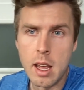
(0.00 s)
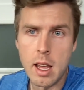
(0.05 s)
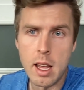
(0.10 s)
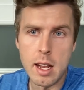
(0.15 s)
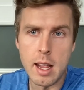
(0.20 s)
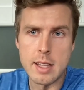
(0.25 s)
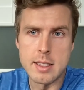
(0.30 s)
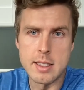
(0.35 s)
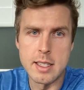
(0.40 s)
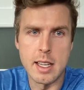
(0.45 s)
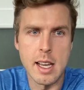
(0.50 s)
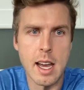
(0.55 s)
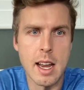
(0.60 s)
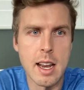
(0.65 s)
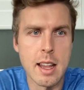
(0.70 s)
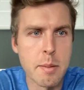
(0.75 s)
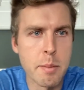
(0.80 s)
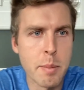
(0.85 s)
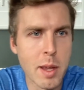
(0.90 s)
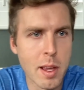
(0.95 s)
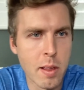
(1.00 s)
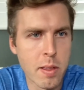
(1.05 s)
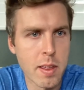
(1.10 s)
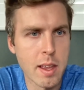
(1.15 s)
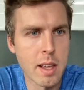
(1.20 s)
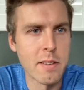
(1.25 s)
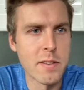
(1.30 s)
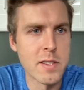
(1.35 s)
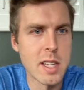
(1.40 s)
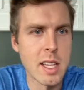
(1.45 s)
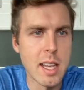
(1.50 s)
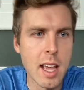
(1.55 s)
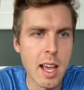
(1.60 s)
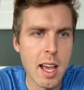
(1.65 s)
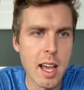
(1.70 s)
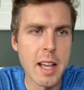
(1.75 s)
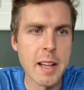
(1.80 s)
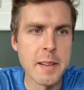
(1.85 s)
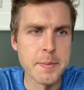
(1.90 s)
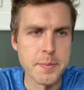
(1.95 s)
and that's like kind of the big thing of
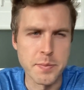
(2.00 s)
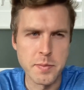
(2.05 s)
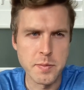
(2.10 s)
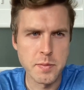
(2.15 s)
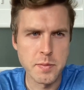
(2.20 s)
today